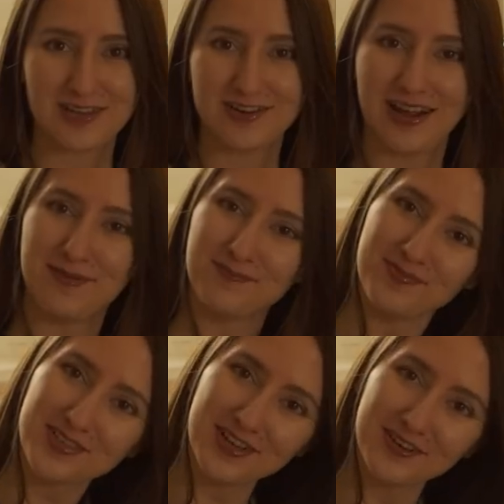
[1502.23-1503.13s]
your name,
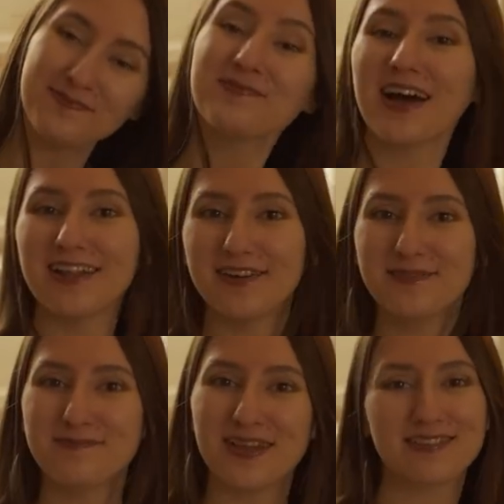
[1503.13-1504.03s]
so hello,
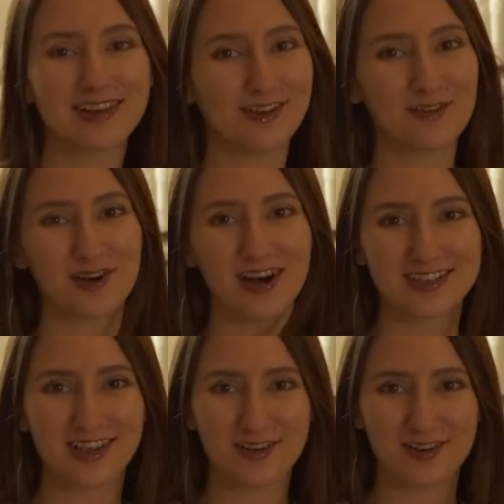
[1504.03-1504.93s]
and thank you for
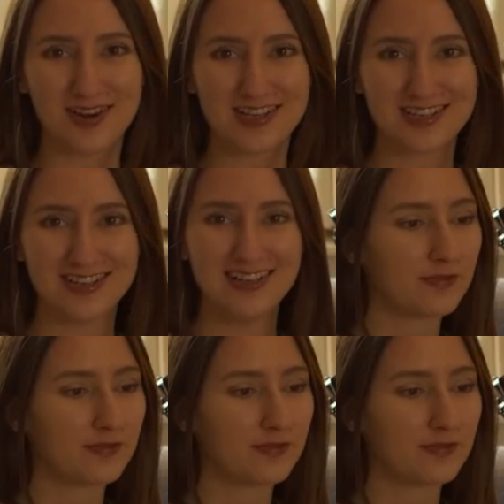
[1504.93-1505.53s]
asking your question.